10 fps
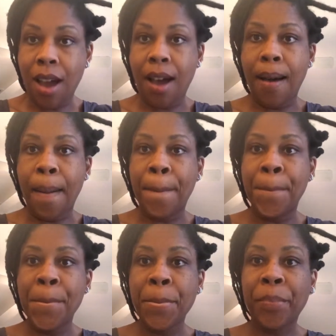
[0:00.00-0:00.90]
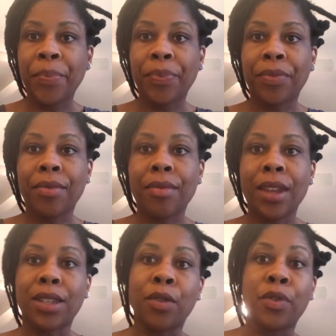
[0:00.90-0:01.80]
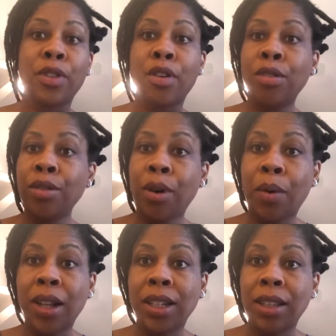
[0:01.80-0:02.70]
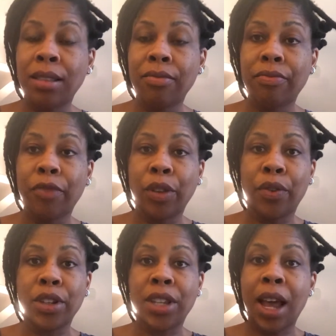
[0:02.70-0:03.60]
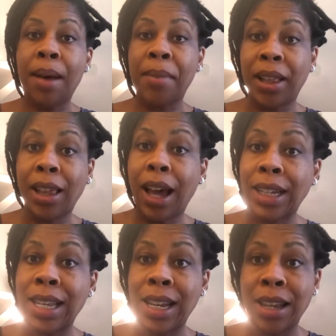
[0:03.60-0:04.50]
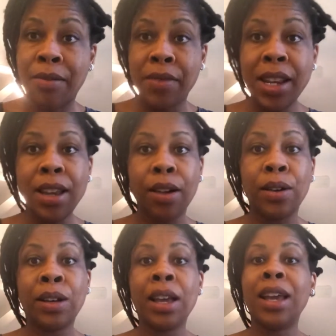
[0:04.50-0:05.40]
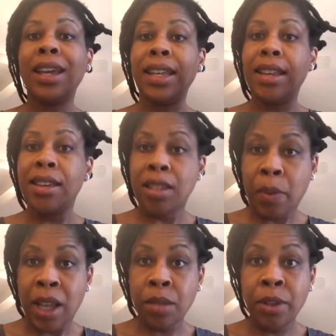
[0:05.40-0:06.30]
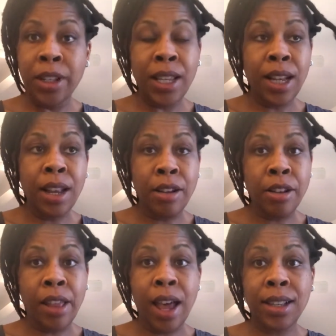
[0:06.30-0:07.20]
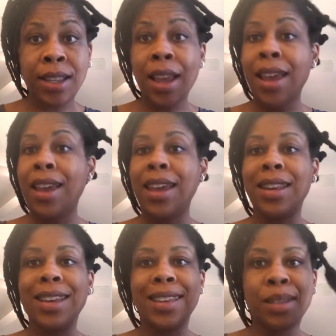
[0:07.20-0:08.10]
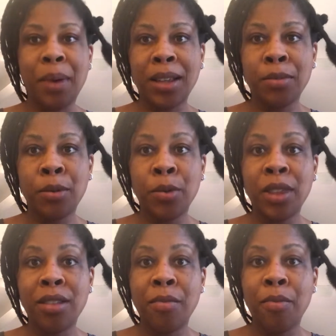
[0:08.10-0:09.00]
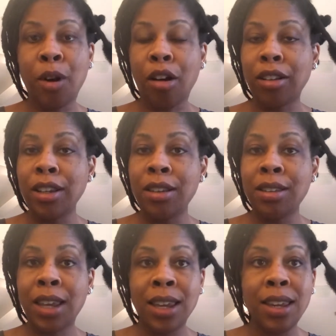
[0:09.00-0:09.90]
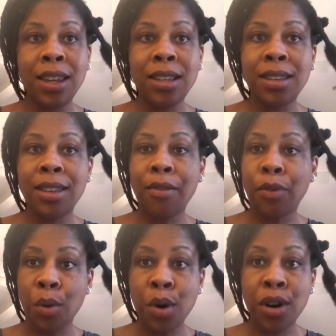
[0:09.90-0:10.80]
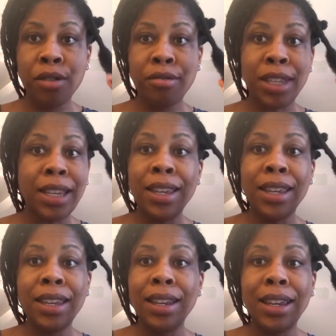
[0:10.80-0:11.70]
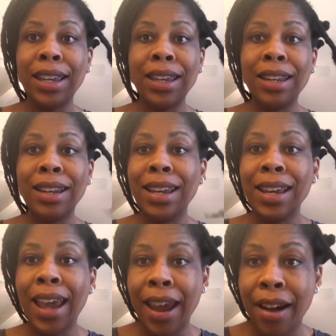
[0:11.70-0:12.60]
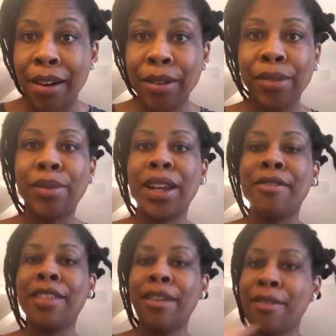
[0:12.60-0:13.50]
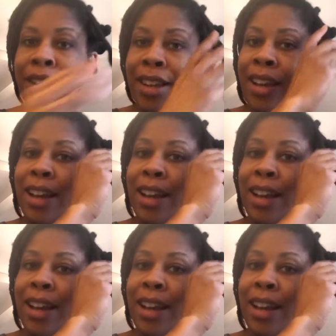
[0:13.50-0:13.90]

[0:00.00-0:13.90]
So for those who are watching for the first time a lock takedown video, it is possible to take down your locks. It is possible with the curliest, kinkiest 4CED hair, whatever they want to